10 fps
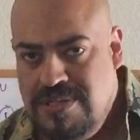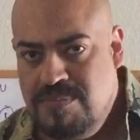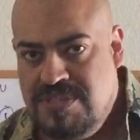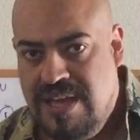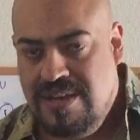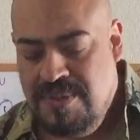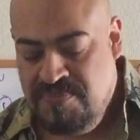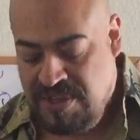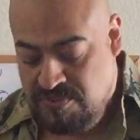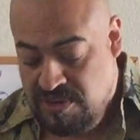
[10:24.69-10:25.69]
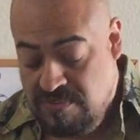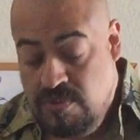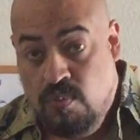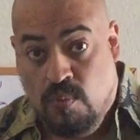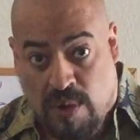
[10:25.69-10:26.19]
a subset. If you're
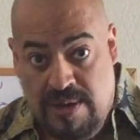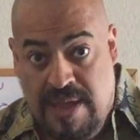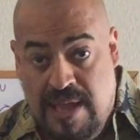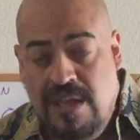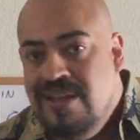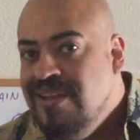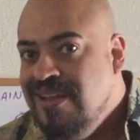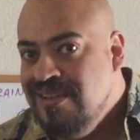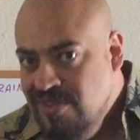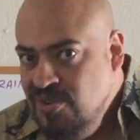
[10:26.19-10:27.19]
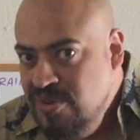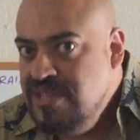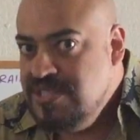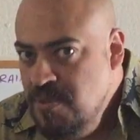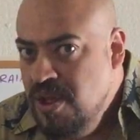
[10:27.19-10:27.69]
given 1 day, you're doing
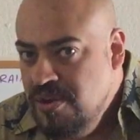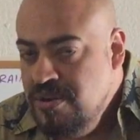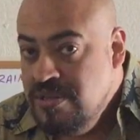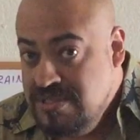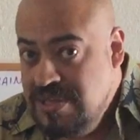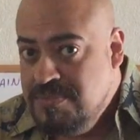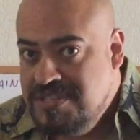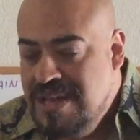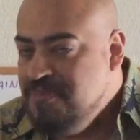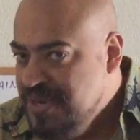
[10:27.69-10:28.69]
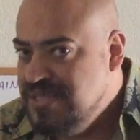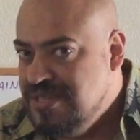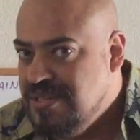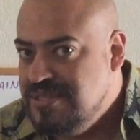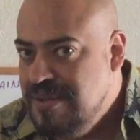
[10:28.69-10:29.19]
a smaller subset, but it's
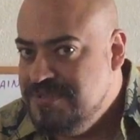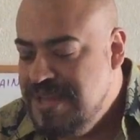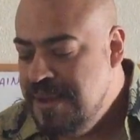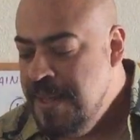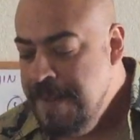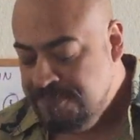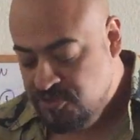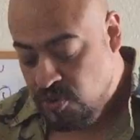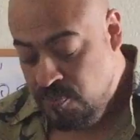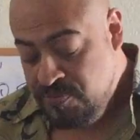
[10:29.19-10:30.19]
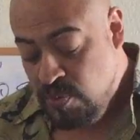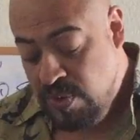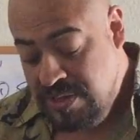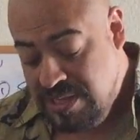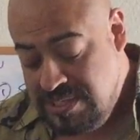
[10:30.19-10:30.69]
still a subset. So
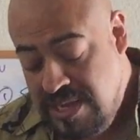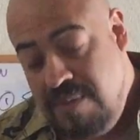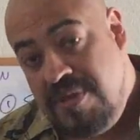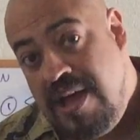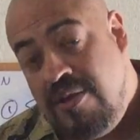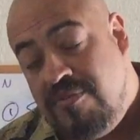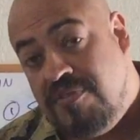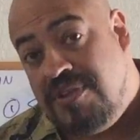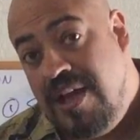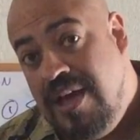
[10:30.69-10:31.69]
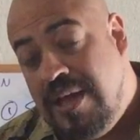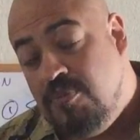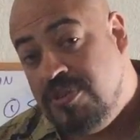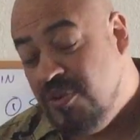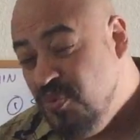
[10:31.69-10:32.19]
when they say I don't have enough
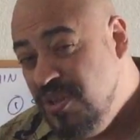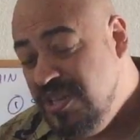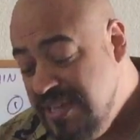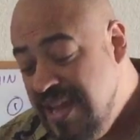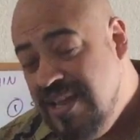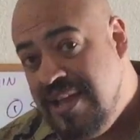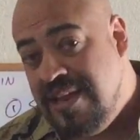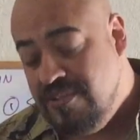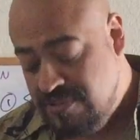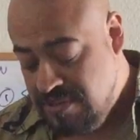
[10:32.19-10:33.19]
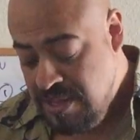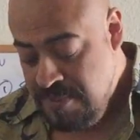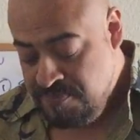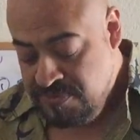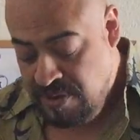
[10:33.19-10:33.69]
time, what they're really getting at is
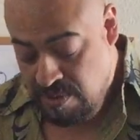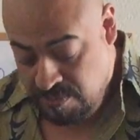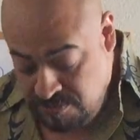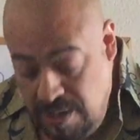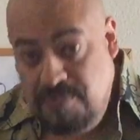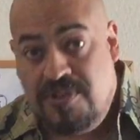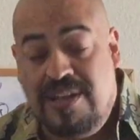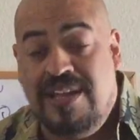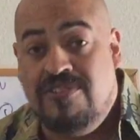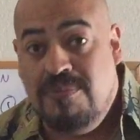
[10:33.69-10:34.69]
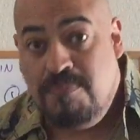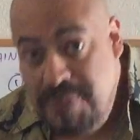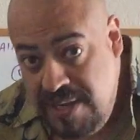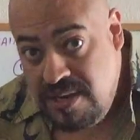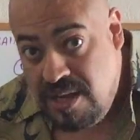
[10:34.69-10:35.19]
their subset isn't
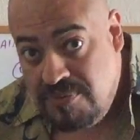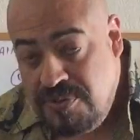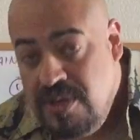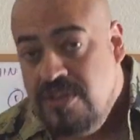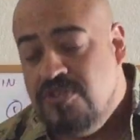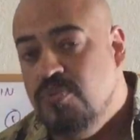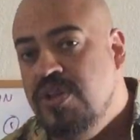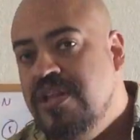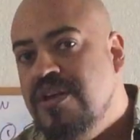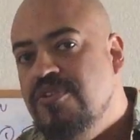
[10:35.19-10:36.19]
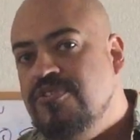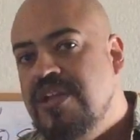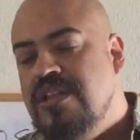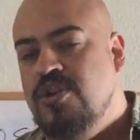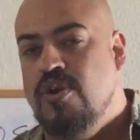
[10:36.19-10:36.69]
big enough to really
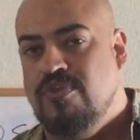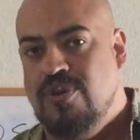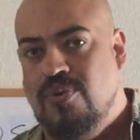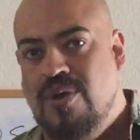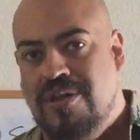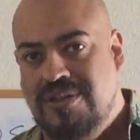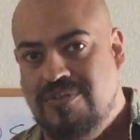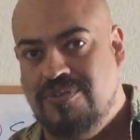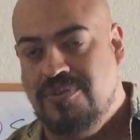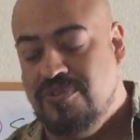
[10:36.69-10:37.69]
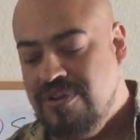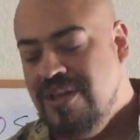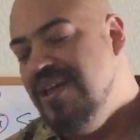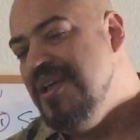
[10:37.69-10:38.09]
understand the overall quality of the solution.